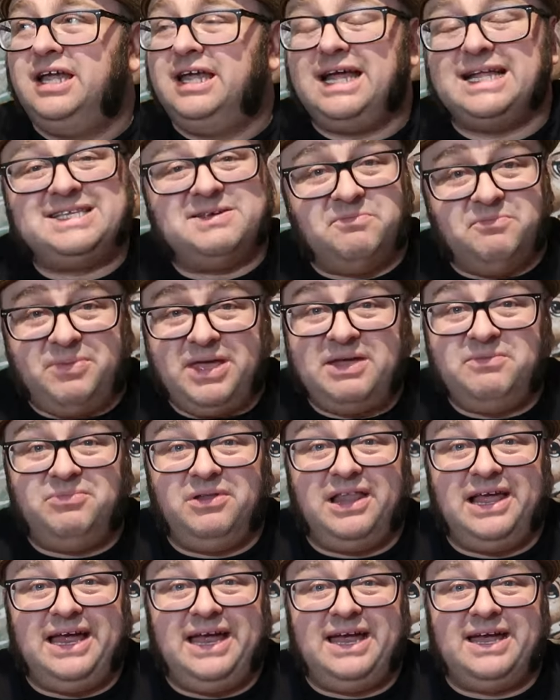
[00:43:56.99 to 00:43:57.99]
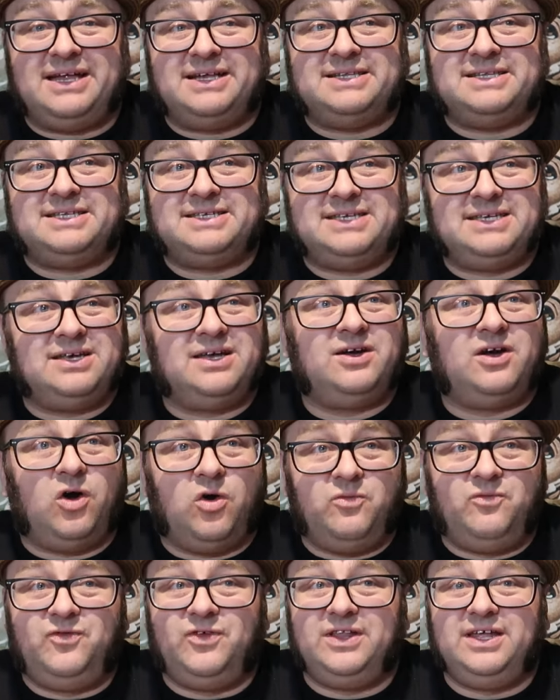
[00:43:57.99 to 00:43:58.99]
Got some big plans.
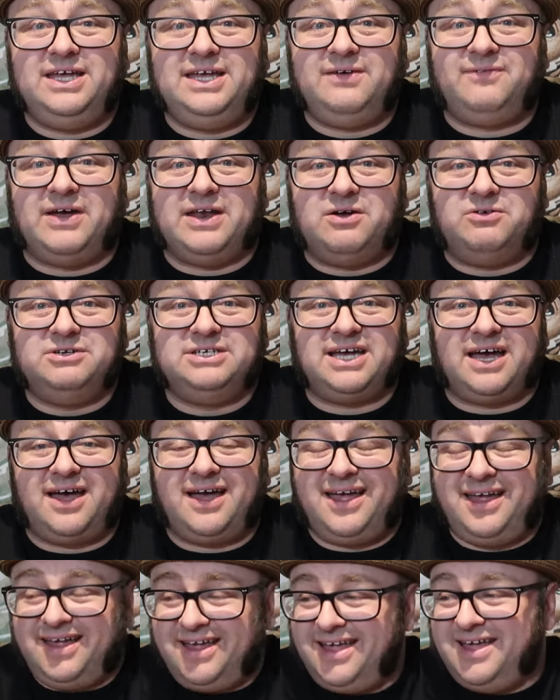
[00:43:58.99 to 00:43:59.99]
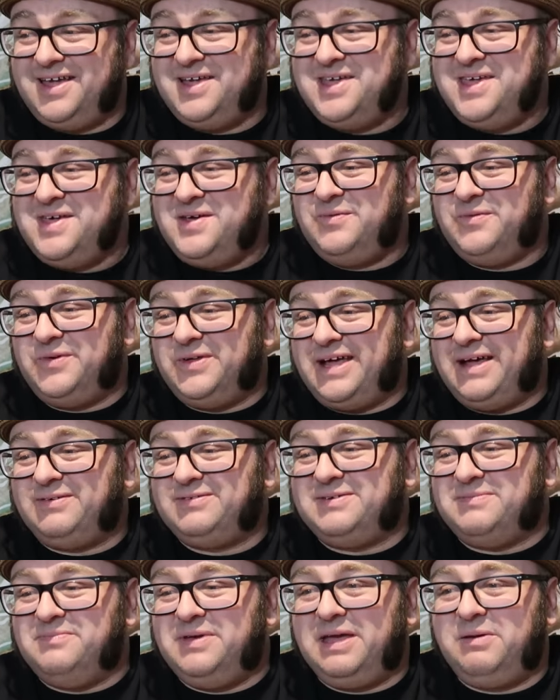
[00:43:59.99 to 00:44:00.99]
Hopefully, if I don't die, we'll
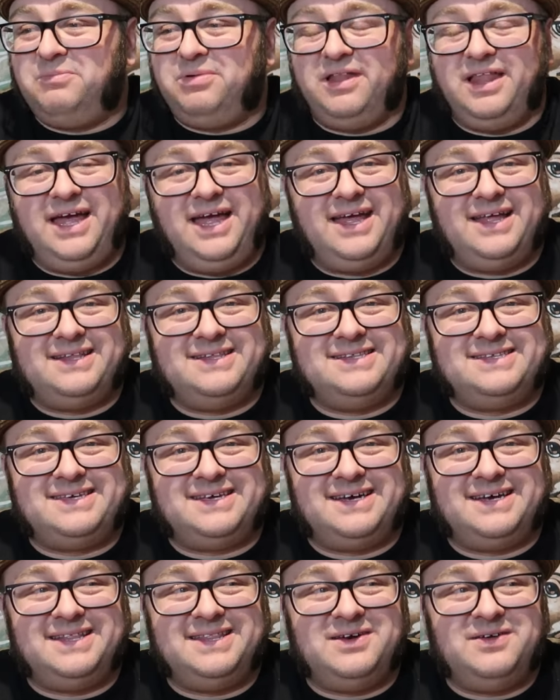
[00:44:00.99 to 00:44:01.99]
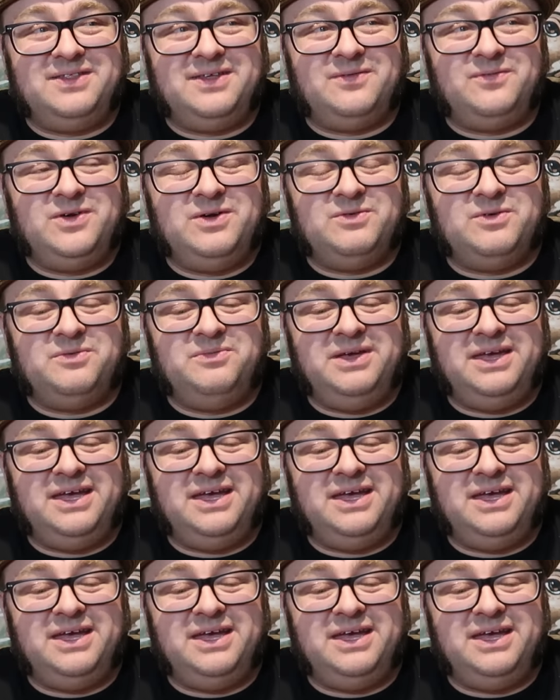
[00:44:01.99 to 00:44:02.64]
have some big plans uh, that, that we will